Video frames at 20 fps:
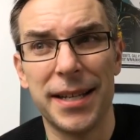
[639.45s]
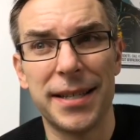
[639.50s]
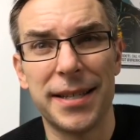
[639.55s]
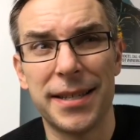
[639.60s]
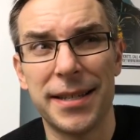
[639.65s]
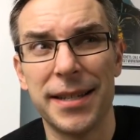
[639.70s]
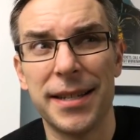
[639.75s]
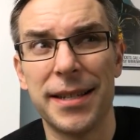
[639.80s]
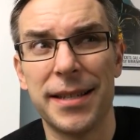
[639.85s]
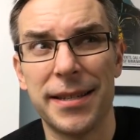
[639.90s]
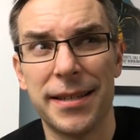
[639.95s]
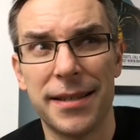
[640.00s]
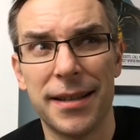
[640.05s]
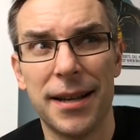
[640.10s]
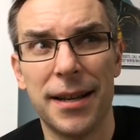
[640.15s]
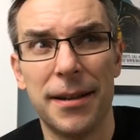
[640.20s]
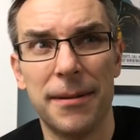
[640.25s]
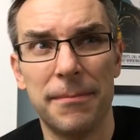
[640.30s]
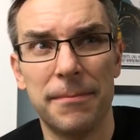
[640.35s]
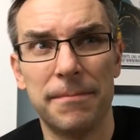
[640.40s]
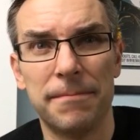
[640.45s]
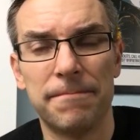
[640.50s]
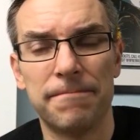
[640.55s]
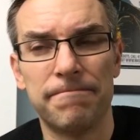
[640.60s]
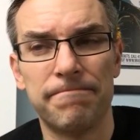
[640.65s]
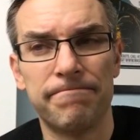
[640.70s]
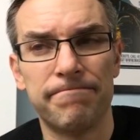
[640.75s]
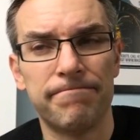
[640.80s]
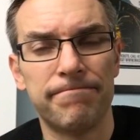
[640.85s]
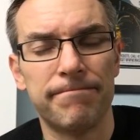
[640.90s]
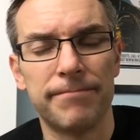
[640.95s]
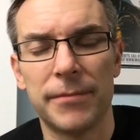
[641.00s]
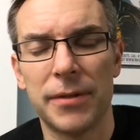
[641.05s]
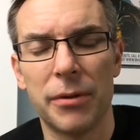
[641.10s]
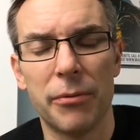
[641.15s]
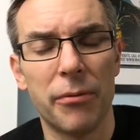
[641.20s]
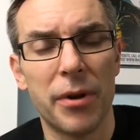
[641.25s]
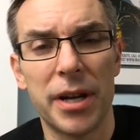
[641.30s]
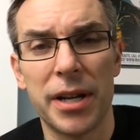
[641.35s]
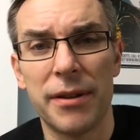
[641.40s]
It's
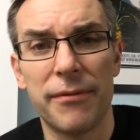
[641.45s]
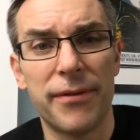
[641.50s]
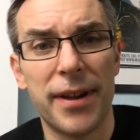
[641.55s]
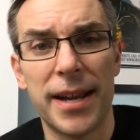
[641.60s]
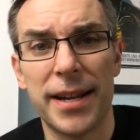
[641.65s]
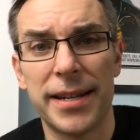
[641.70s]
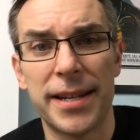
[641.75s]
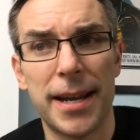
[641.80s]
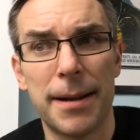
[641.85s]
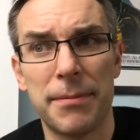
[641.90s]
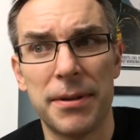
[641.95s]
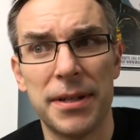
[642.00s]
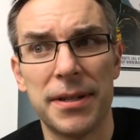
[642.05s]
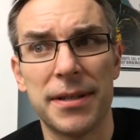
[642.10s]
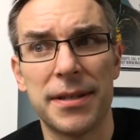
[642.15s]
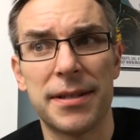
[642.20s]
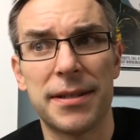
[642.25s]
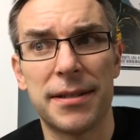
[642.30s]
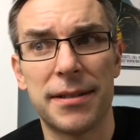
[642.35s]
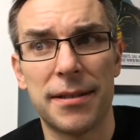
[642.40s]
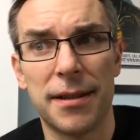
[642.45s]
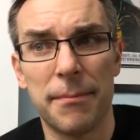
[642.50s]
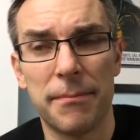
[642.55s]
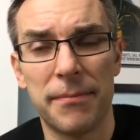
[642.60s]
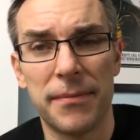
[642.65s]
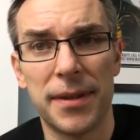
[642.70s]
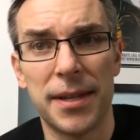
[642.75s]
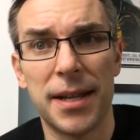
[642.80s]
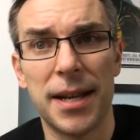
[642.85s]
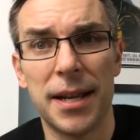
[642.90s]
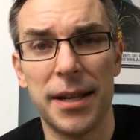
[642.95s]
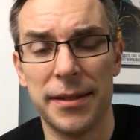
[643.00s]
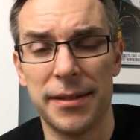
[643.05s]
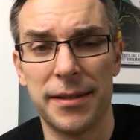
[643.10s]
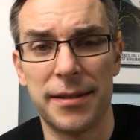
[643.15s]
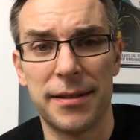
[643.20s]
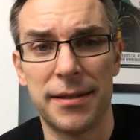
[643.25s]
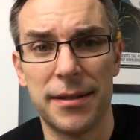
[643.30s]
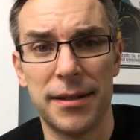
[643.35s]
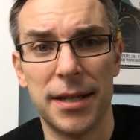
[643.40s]
running fat adapted is something
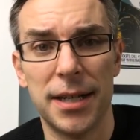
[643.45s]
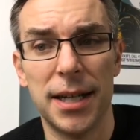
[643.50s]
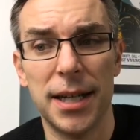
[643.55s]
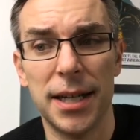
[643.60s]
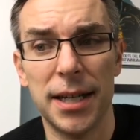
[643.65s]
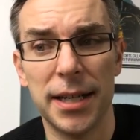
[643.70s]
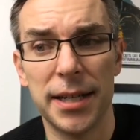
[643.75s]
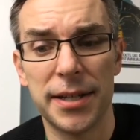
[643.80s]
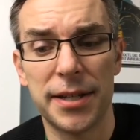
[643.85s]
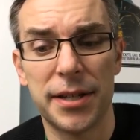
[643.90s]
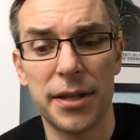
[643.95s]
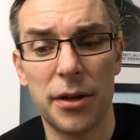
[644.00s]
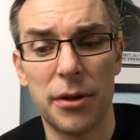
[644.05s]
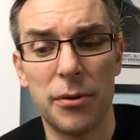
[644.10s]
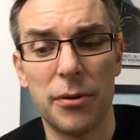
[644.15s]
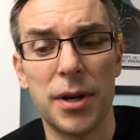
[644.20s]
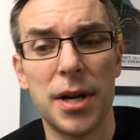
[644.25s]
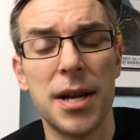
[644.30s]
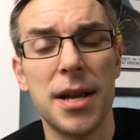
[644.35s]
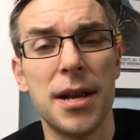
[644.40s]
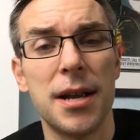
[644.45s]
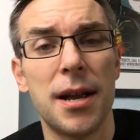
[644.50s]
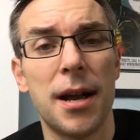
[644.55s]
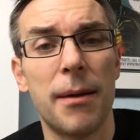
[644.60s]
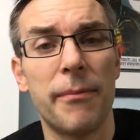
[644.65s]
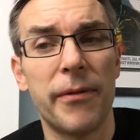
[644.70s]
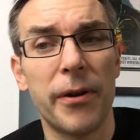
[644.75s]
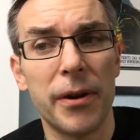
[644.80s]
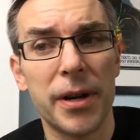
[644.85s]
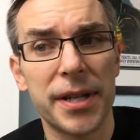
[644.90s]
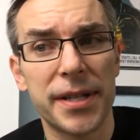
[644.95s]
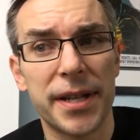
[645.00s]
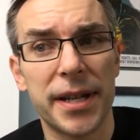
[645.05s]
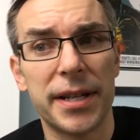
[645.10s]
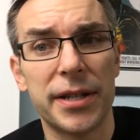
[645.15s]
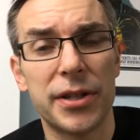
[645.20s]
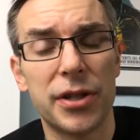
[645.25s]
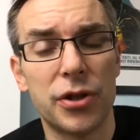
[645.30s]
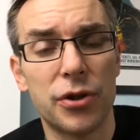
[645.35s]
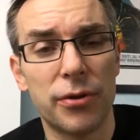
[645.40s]
else. So I'm very
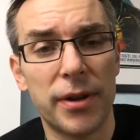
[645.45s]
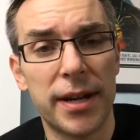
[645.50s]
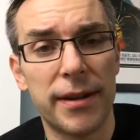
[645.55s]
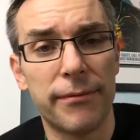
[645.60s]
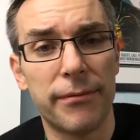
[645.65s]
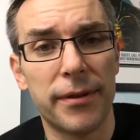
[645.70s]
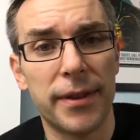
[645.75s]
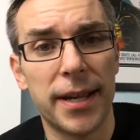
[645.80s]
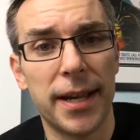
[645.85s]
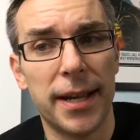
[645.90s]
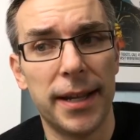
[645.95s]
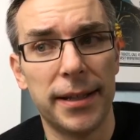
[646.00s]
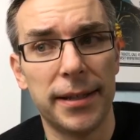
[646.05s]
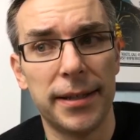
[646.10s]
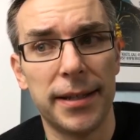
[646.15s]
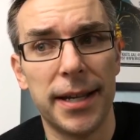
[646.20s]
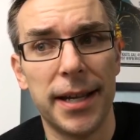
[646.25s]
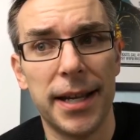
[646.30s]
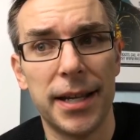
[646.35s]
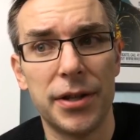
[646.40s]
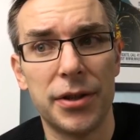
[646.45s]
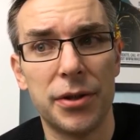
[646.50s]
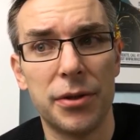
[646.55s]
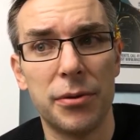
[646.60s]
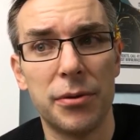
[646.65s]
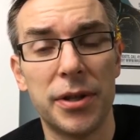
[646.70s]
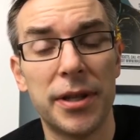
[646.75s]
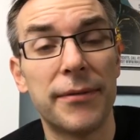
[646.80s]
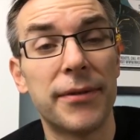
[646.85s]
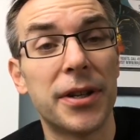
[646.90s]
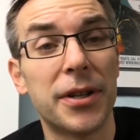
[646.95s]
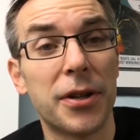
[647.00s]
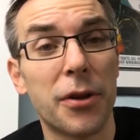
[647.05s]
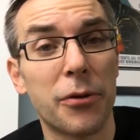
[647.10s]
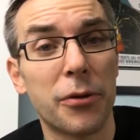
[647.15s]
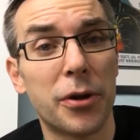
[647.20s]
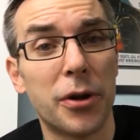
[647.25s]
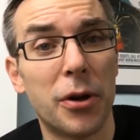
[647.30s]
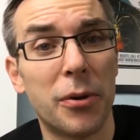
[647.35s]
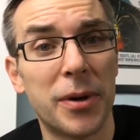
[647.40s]
excited to train for that and to give it
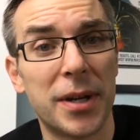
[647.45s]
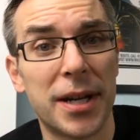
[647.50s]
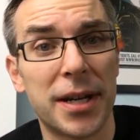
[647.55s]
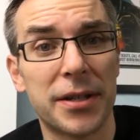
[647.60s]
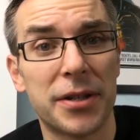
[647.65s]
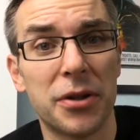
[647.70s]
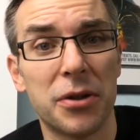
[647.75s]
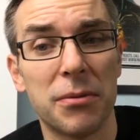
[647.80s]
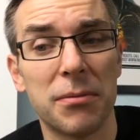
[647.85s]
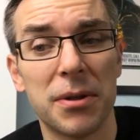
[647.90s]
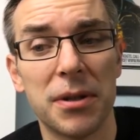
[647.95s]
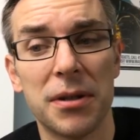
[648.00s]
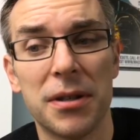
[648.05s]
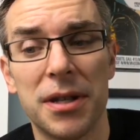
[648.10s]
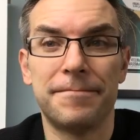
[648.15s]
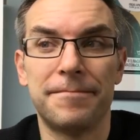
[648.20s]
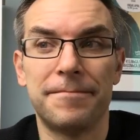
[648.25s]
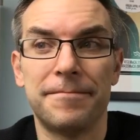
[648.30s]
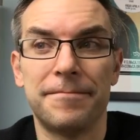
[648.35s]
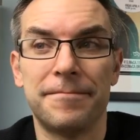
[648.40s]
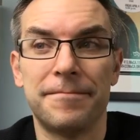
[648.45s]
another go in October.